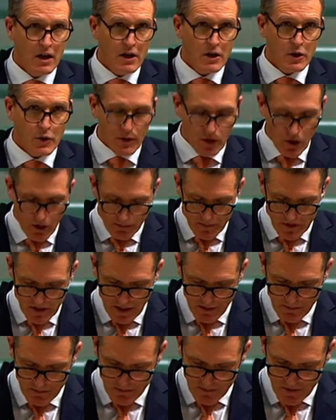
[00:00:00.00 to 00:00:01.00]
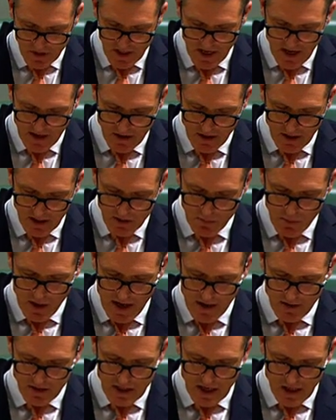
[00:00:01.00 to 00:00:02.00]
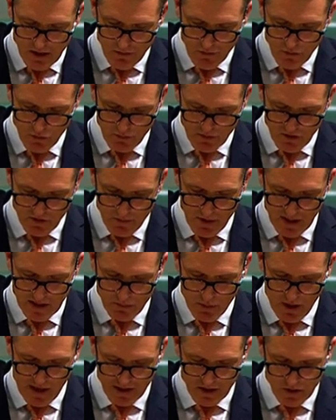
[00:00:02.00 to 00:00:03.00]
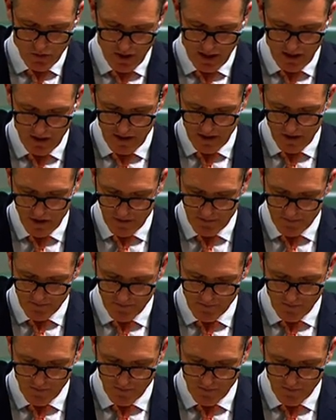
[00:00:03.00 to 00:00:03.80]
to adopt some standardised powers and other forms of best practice regulation.